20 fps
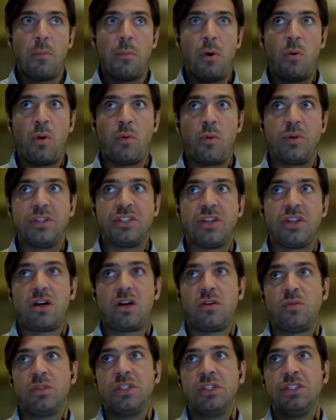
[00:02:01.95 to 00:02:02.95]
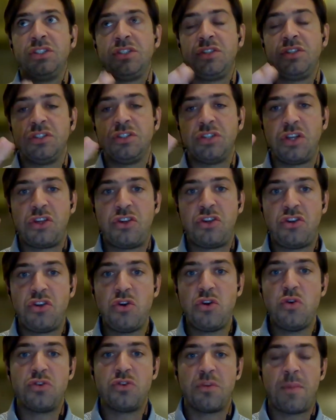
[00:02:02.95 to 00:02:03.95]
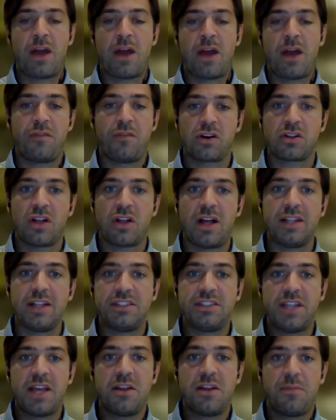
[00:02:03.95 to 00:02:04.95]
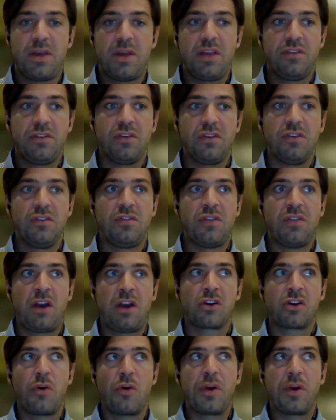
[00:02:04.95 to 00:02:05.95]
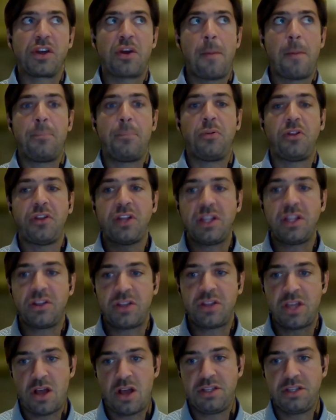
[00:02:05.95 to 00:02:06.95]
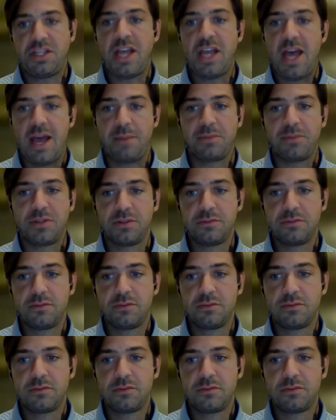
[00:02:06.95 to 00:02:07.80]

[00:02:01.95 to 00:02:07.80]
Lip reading: But what we saw was there's a huge amount of our clients' databases that are going completely untapped.